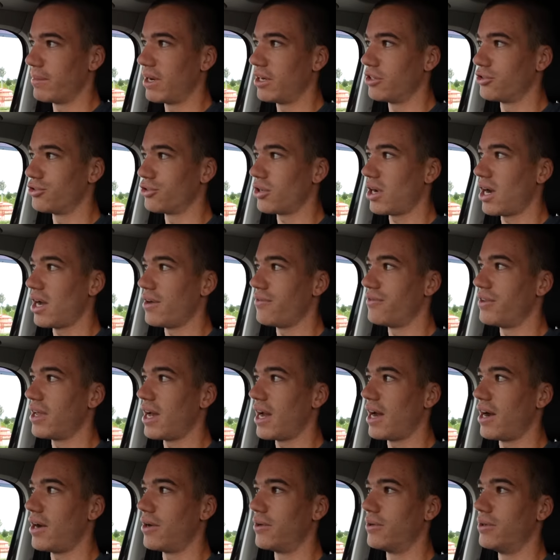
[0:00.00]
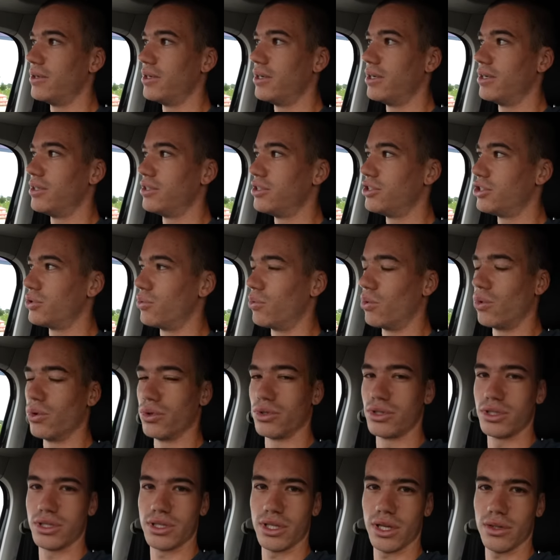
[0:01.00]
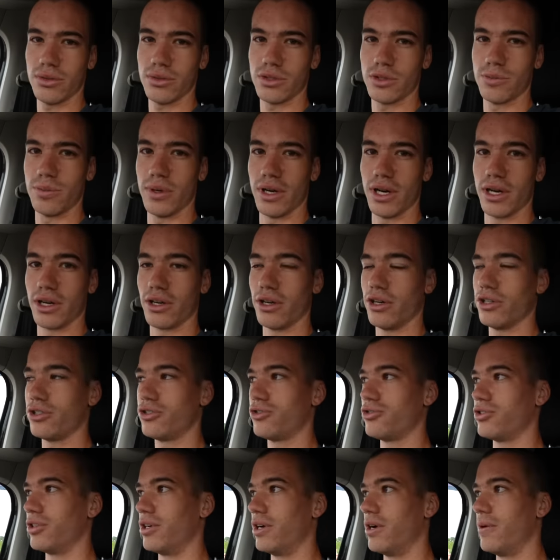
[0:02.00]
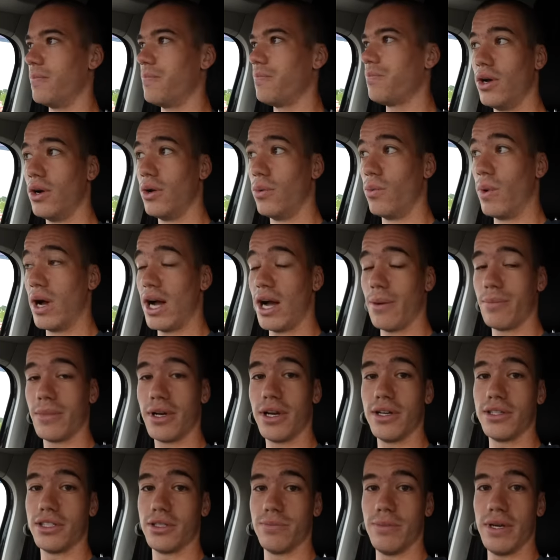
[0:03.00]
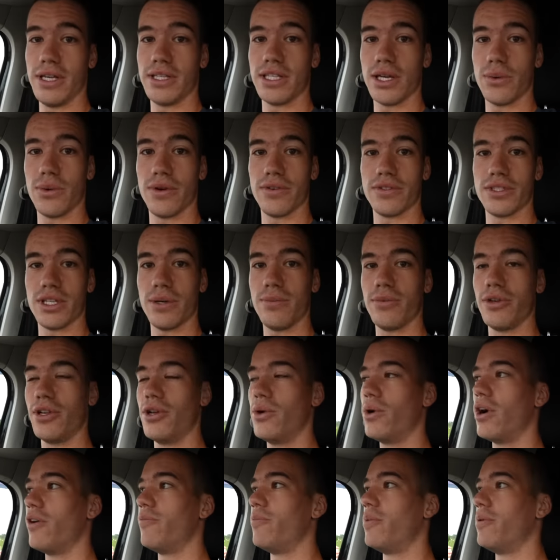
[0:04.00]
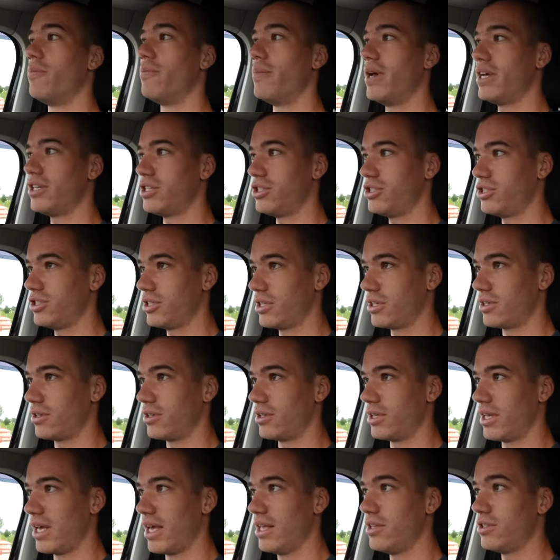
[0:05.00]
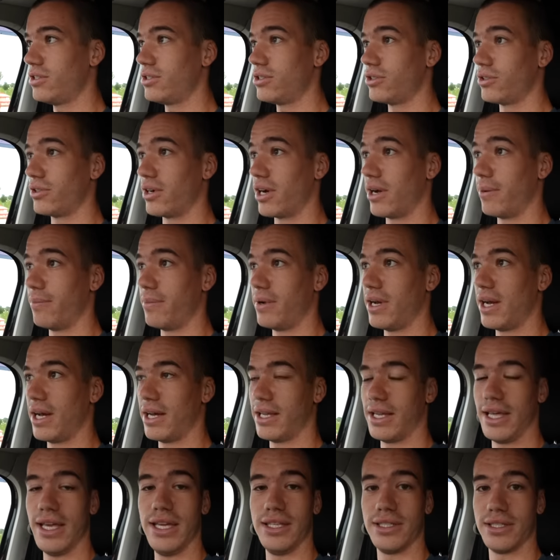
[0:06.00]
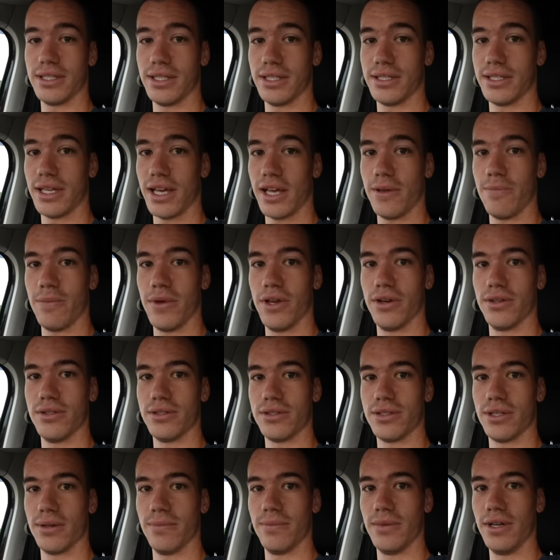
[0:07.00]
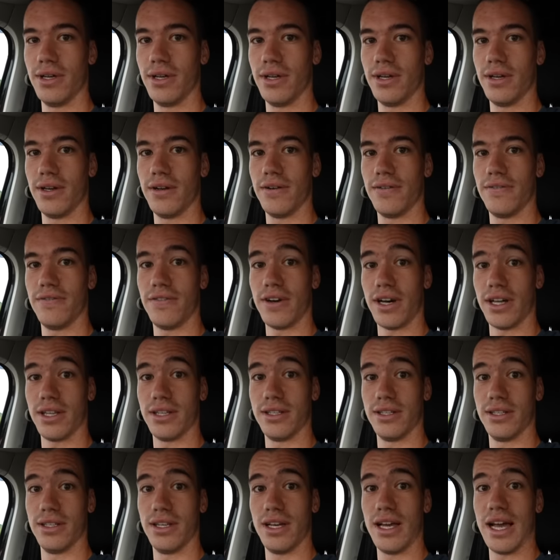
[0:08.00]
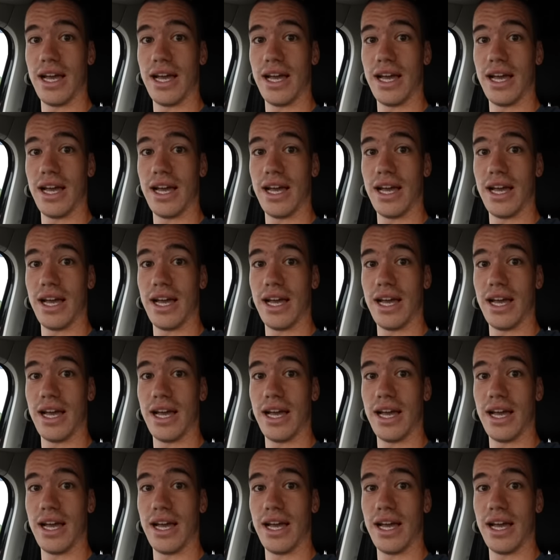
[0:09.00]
my drive now towards Salzburg, Austria, where I'm going to meet up with someone who I've been messaging on Instagram, and he's going to take me on some fun